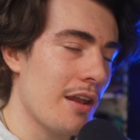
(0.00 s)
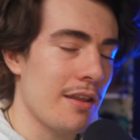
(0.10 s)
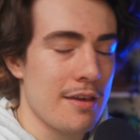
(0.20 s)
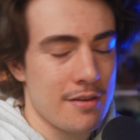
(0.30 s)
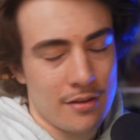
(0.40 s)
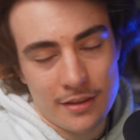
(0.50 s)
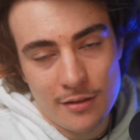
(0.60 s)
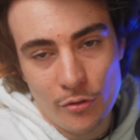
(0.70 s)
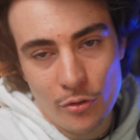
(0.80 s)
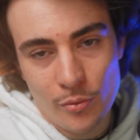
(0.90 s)
and now you can hit
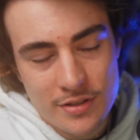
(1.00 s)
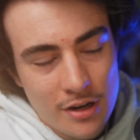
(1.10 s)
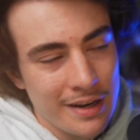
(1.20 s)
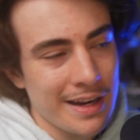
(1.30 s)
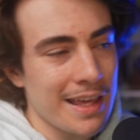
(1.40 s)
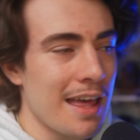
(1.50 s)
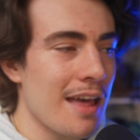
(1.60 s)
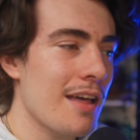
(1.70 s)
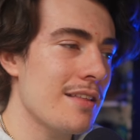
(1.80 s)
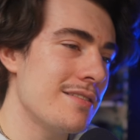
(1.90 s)
them with retargeting
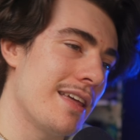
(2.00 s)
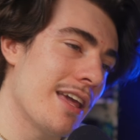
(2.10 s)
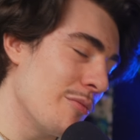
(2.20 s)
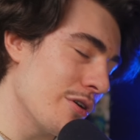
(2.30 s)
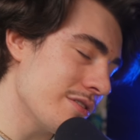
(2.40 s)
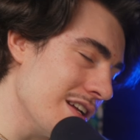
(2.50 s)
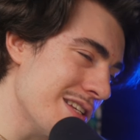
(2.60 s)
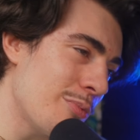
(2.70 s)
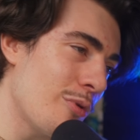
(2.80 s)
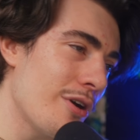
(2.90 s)
ads, and they get more
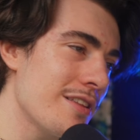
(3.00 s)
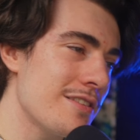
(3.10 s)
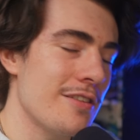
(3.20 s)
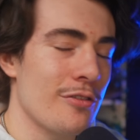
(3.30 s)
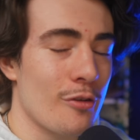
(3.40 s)
touch points, and then they're